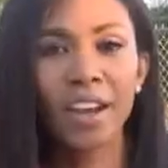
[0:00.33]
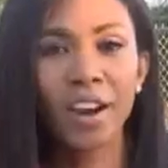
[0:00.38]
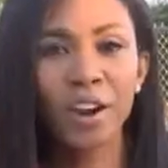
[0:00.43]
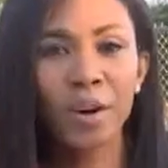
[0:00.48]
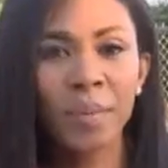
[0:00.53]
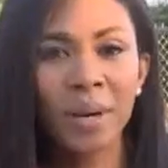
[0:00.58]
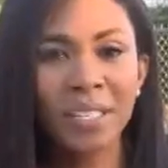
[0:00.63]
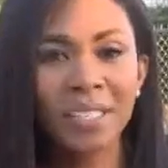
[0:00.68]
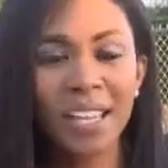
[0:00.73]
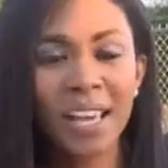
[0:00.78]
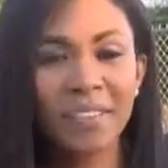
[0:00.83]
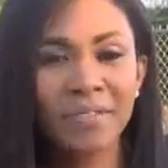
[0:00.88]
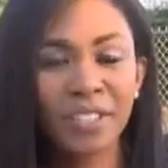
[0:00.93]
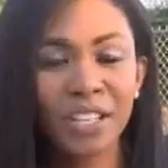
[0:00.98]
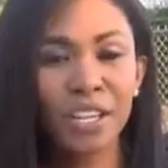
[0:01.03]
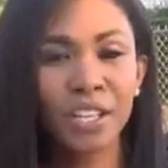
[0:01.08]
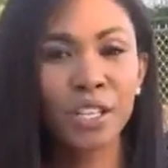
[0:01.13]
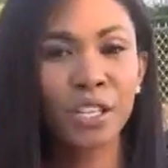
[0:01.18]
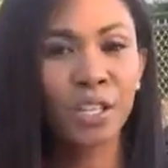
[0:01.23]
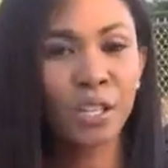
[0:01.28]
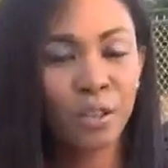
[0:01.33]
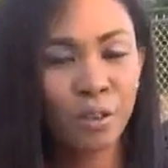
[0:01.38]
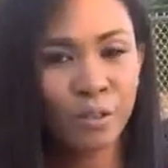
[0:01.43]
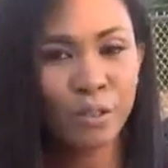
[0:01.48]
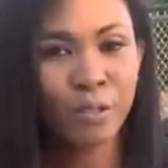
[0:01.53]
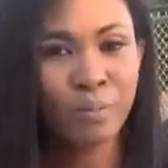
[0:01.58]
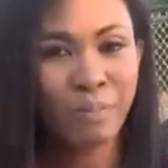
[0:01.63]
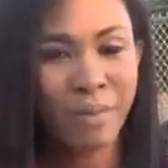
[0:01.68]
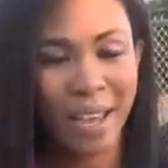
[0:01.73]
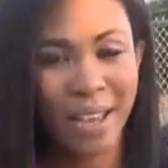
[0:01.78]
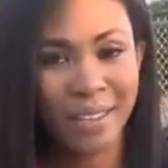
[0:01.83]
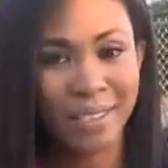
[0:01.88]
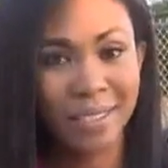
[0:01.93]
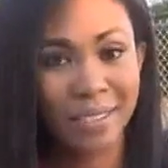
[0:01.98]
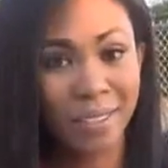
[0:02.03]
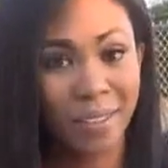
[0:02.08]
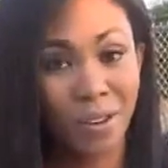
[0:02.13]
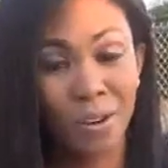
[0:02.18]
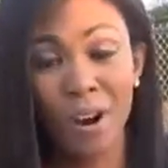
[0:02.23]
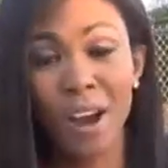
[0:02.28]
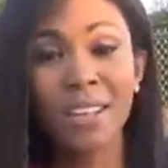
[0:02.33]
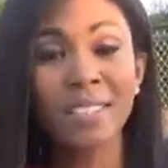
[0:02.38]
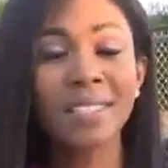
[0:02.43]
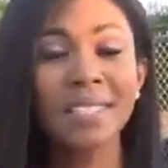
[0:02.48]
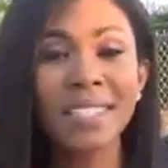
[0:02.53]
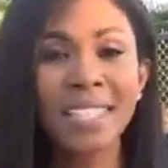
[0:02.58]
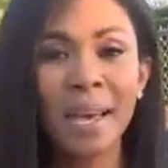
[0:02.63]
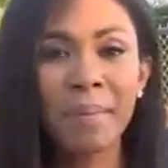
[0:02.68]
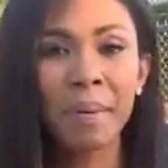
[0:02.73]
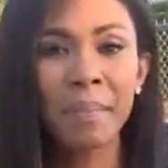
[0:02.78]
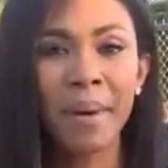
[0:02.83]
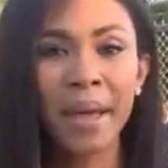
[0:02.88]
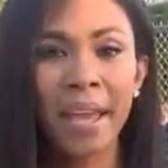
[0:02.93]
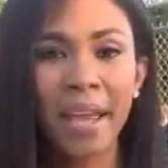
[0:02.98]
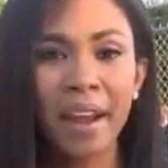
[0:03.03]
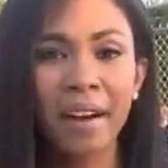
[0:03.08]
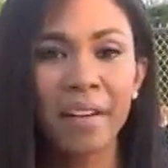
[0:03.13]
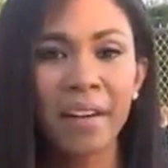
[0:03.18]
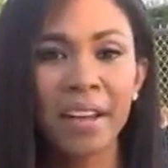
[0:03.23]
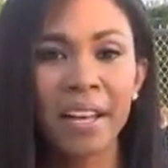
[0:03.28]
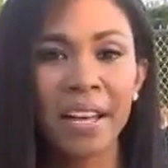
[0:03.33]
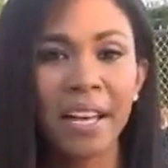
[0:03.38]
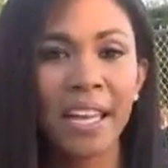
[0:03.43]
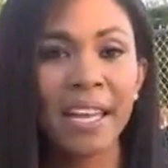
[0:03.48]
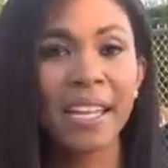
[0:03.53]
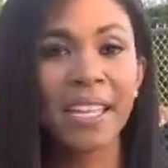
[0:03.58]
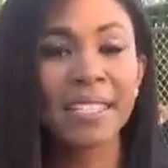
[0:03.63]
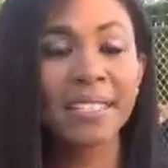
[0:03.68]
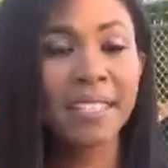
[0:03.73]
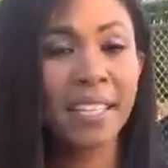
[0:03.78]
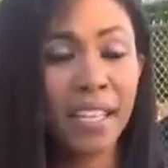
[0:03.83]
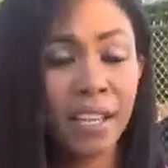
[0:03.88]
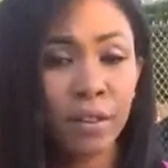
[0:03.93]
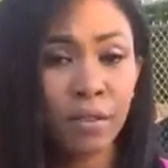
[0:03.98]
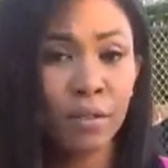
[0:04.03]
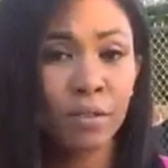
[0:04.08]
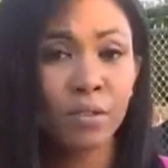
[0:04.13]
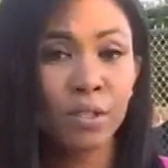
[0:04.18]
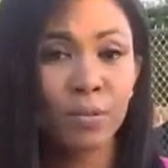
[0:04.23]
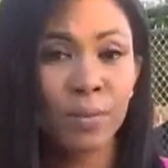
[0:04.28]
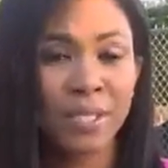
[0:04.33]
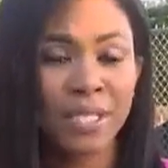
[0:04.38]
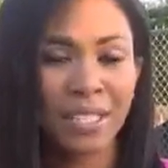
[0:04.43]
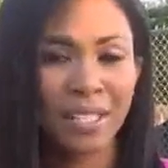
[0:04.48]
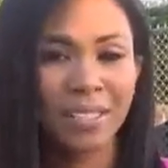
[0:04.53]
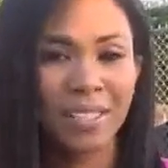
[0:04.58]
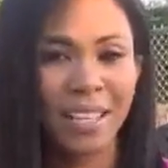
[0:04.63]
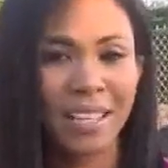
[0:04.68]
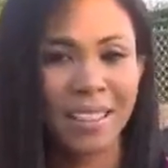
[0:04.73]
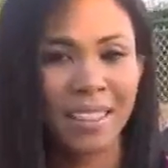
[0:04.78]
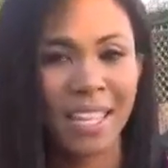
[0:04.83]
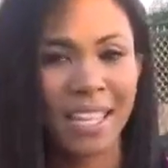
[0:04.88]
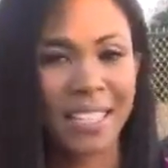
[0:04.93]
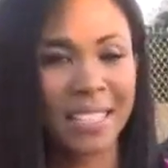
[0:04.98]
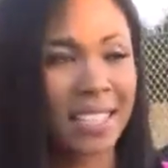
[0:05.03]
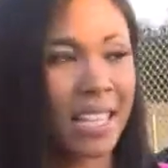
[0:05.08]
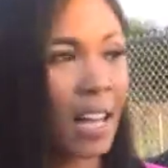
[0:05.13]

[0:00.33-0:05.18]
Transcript: Irma left a huge mess across the Tampa Bay area, and as city crews went to clean things